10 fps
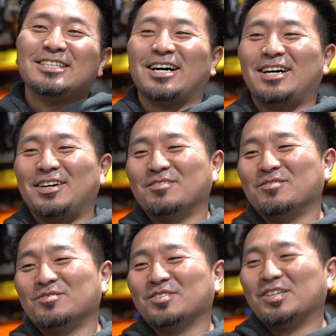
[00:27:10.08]

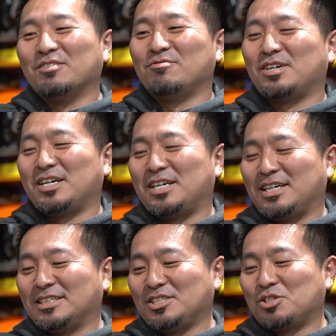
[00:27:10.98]

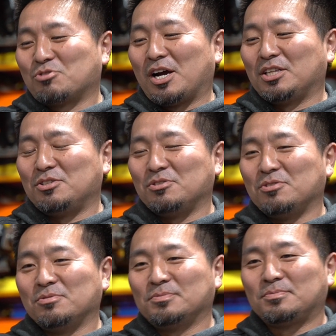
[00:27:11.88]
of trying
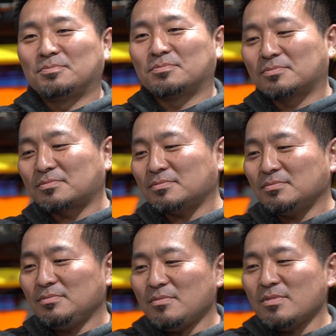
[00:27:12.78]
to
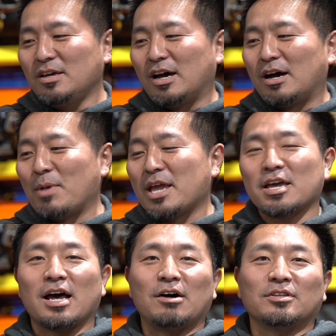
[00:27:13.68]
make it
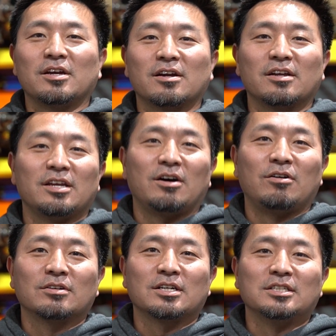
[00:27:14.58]
out there,
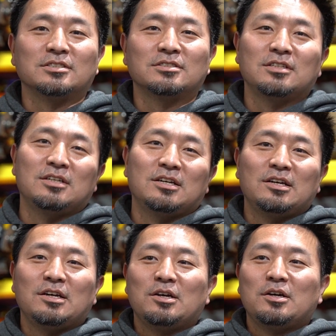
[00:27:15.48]
because
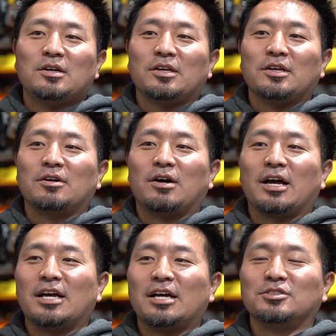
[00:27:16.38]

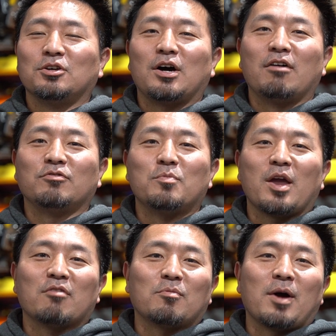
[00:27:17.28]
I still have to pay
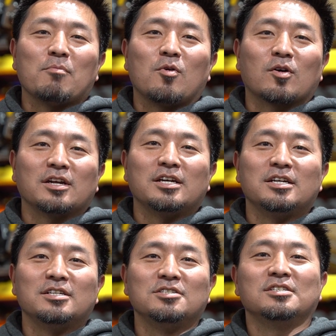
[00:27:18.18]
for my
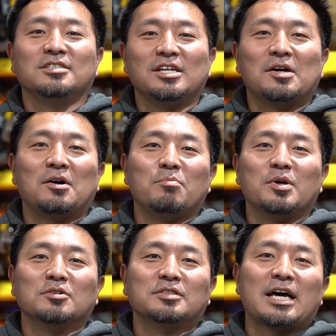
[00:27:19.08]
mortgage and
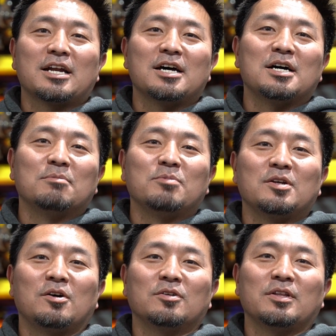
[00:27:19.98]
bills add up,
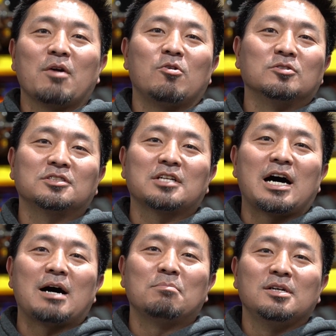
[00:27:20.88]
they won't
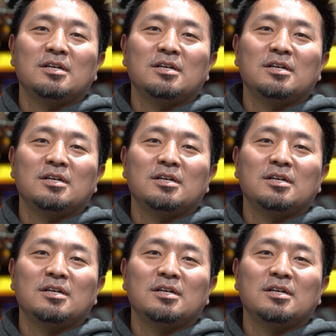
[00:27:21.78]
stop.